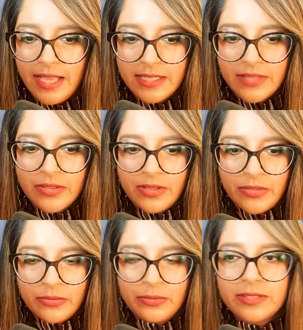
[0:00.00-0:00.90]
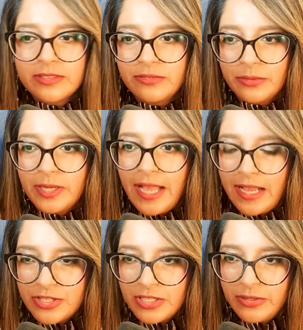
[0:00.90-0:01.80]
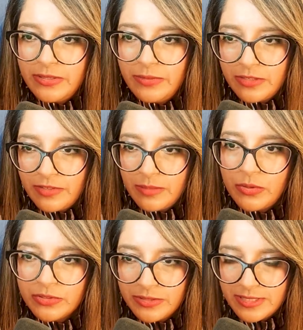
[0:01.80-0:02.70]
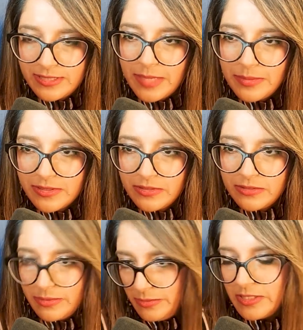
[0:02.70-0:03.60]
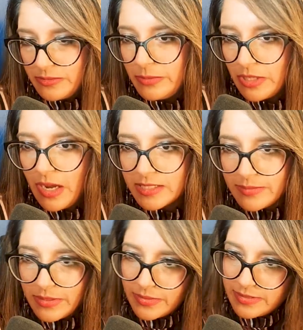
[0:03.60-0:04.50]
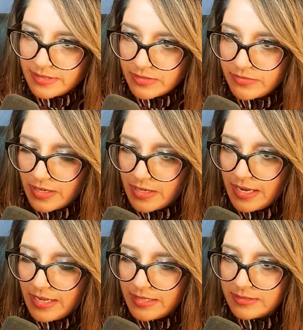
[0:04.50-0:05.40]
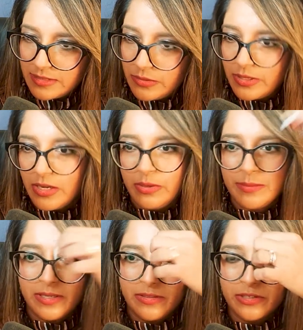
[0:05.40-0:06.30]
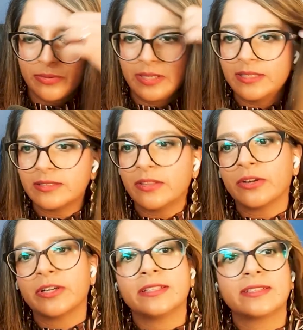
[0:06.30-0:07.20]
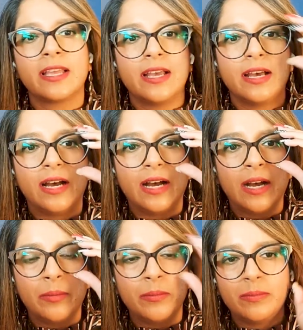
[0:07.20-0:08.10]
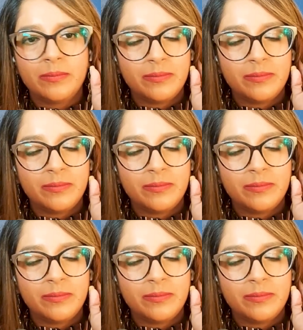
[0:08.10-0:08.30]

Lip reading: And at the risk of rehashing one of our most recent episodes, we talked about this as far as, young women in their 20s and 30s.